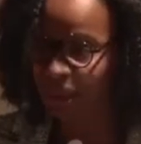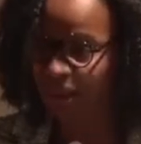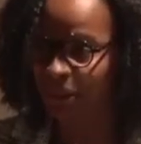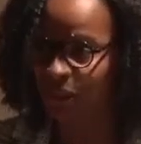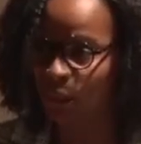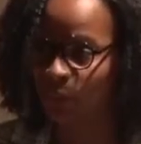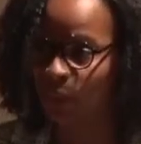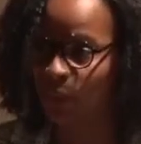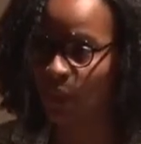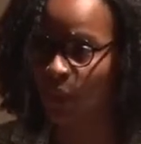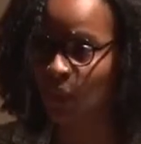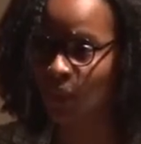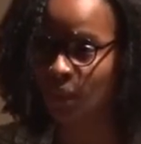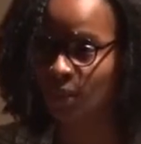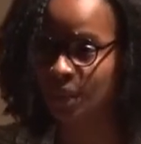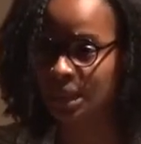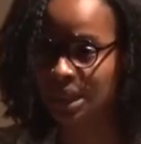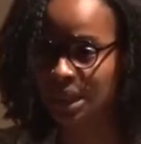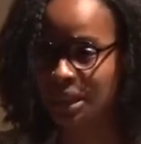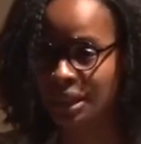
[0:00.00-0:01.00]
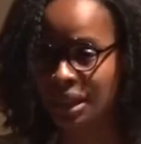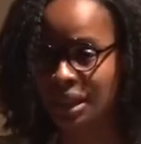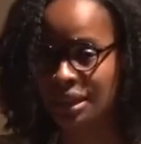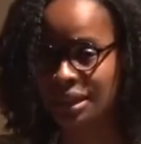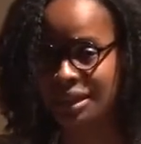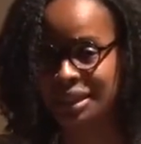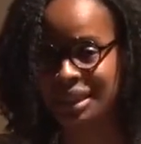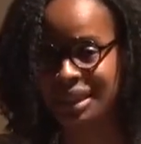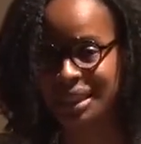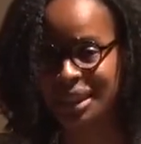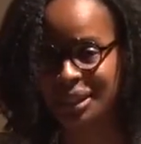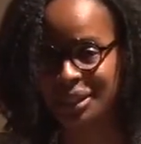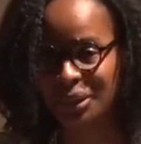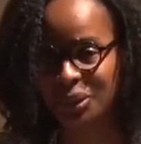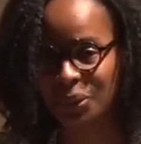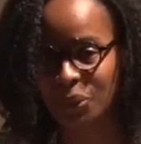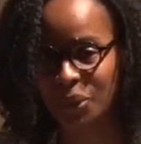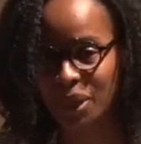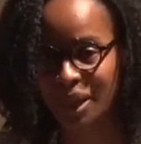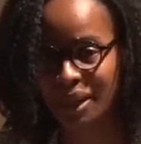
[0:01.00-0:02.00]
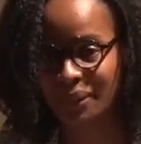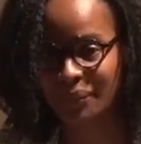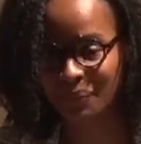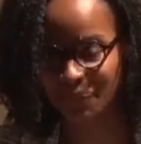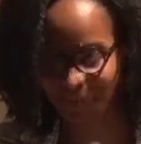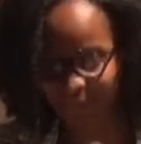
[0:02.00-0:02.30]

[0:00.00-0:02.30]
a few poems and then get out of the way.